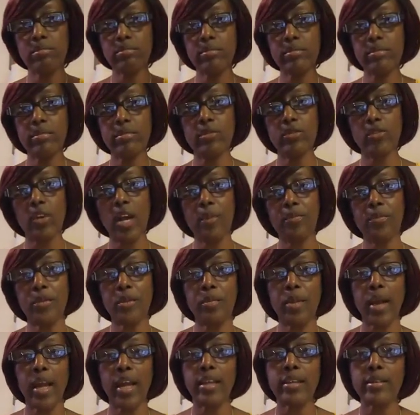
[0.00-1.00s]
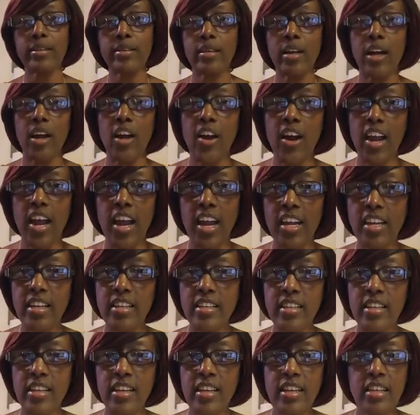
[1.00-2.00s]
Drop the mic. All right?
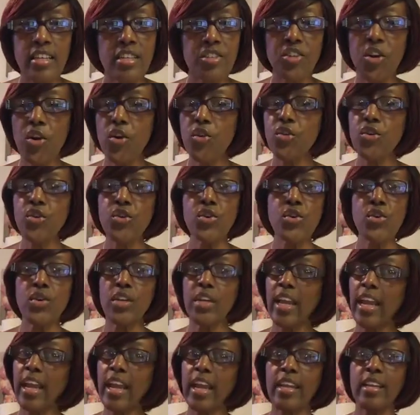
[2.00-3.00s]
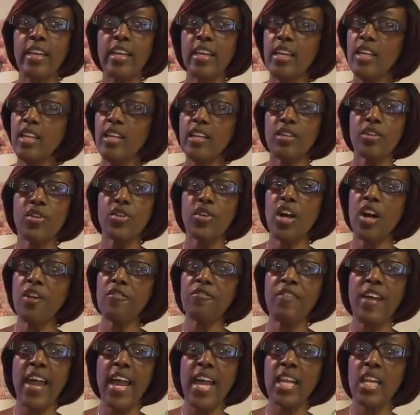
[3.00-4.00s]
So you can't. You going to
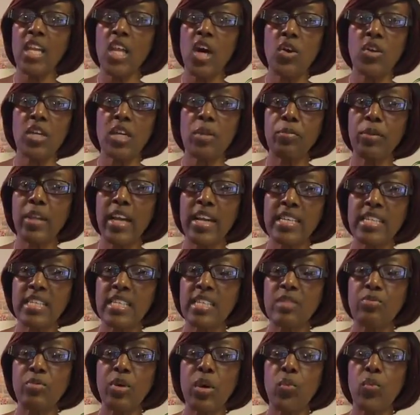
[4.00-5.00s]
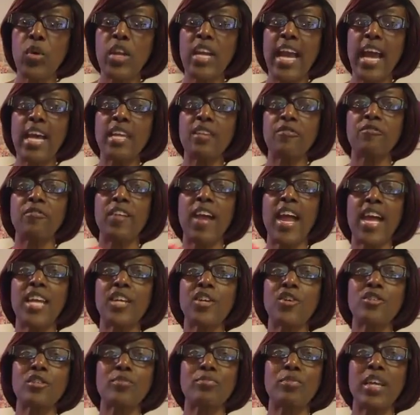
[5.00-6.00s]
find lonely places, but we got to find
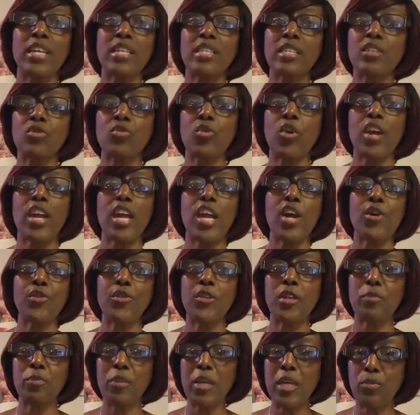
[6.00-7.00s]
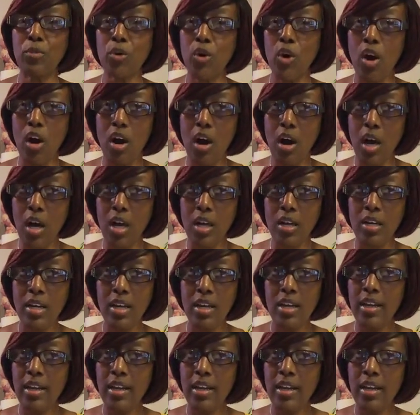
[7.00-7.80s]
those places where healthy people are.